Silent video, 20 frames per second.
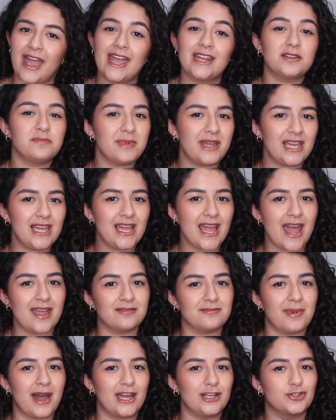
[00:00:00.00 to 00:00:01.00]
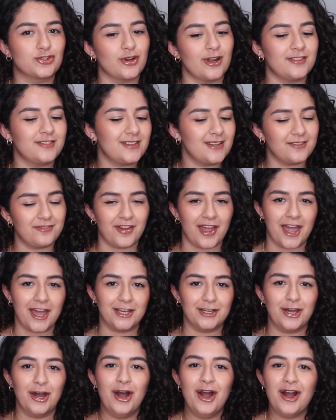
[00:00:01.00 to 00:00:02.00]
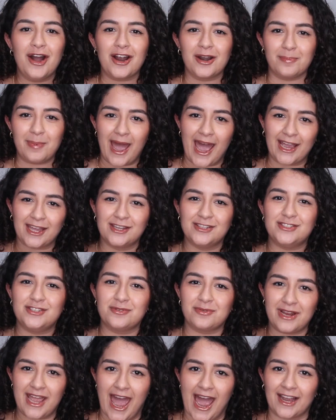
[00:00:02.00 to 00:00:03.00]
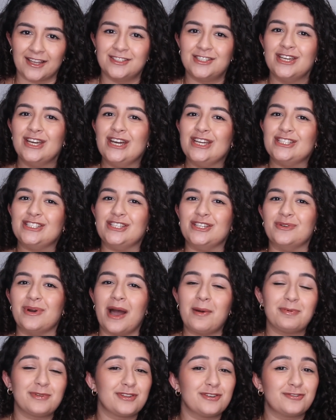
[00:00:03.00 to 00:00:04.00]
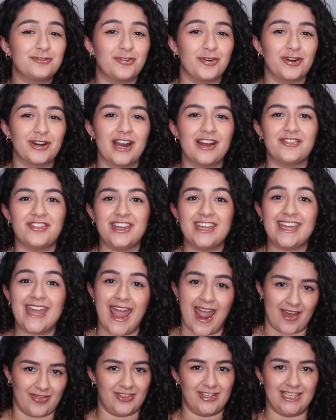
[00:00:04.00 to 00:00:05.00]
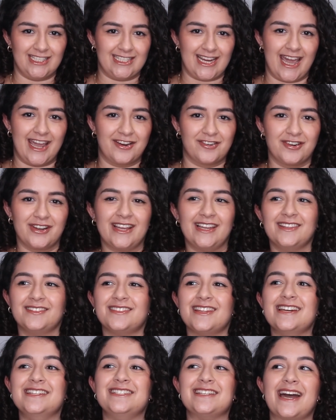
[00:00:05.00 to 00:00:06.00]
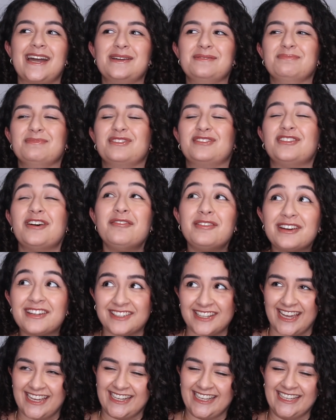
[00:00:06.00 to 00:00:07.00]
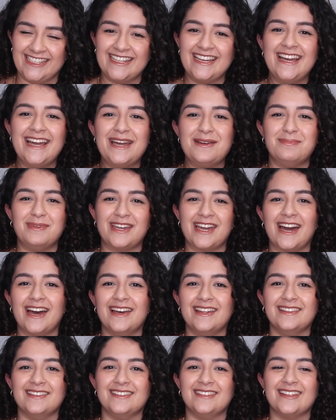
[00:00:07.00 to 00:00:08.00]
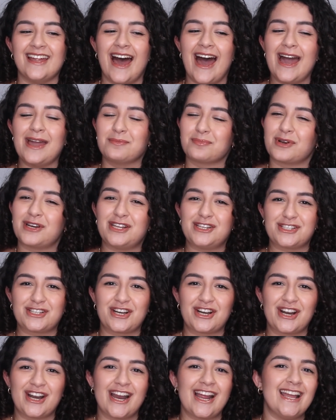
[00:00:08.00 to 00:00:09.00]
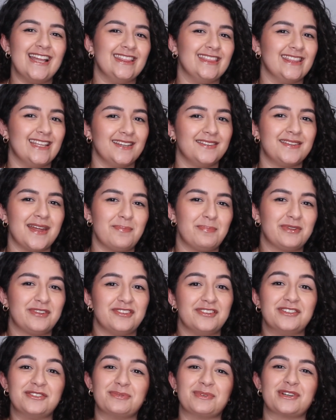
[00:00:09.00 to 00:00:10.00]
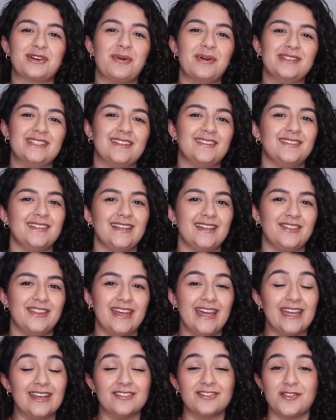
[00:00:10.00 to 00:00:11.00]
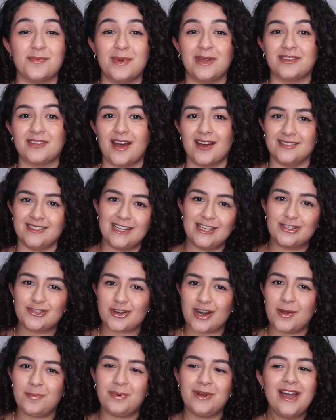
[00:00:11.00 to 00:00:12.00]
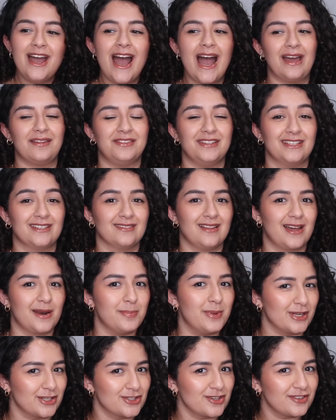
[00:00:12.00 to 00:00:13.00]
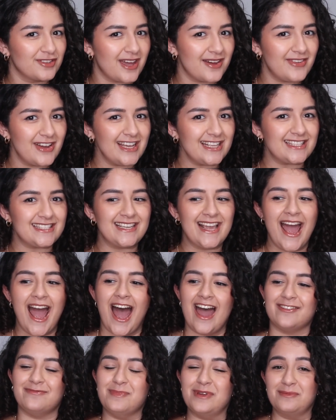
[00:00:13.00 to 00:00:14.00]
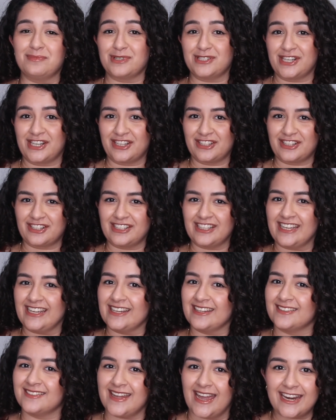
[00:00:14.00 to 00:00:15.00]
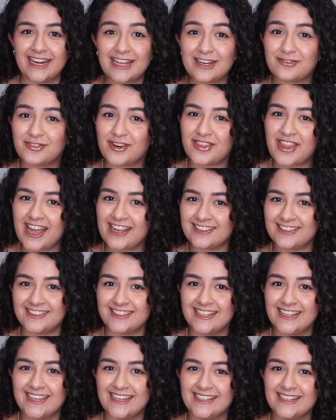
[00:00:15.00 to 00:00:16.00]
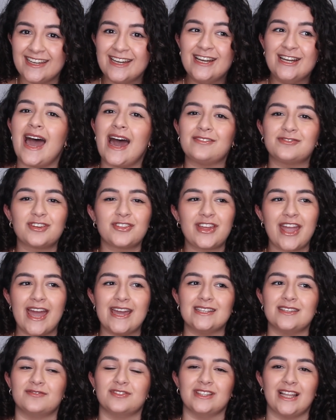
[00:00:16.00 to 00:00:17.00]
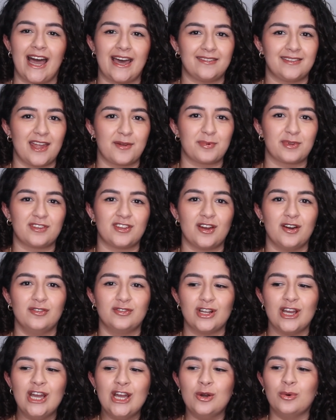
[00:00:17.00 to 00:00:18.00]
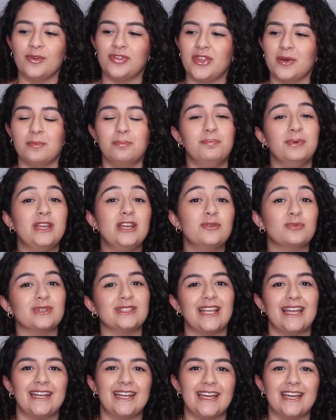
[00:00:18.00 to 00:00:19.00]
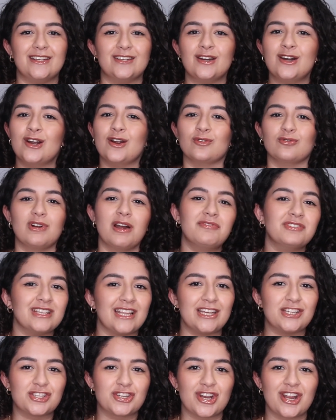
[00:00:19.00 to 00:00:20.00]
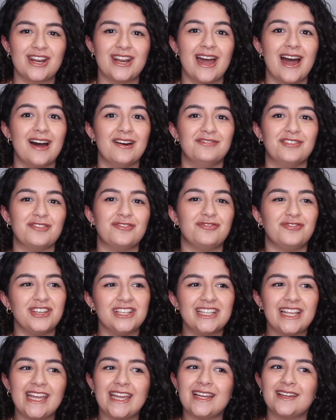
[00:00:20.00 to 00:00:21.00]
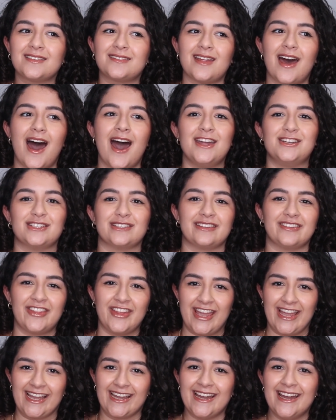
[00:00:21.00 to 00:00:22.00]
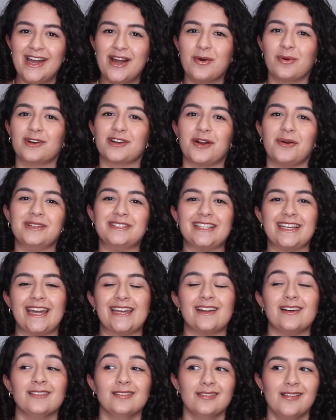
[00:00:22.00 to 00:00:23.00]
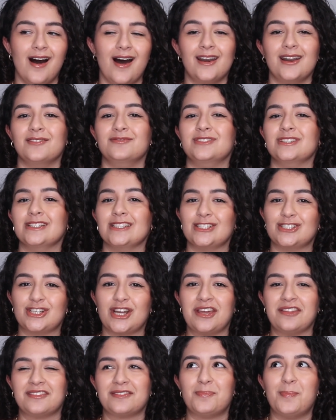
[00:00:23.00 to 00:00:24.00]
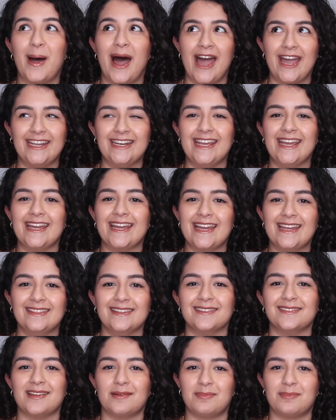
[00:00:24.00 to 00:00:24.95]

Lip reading: And me and my trusty fan are back to react to episode 4 of The Campney Diaries, and I am so excited because I'm pretty sure in this episode we're going to see the infamous hunting trip. I've seen a lot of pictures of it. I've been particularly excited for that scene. After the end of last episode with the bee-related revelation of feelings, I just think we're going to get a lot of delicious pining in this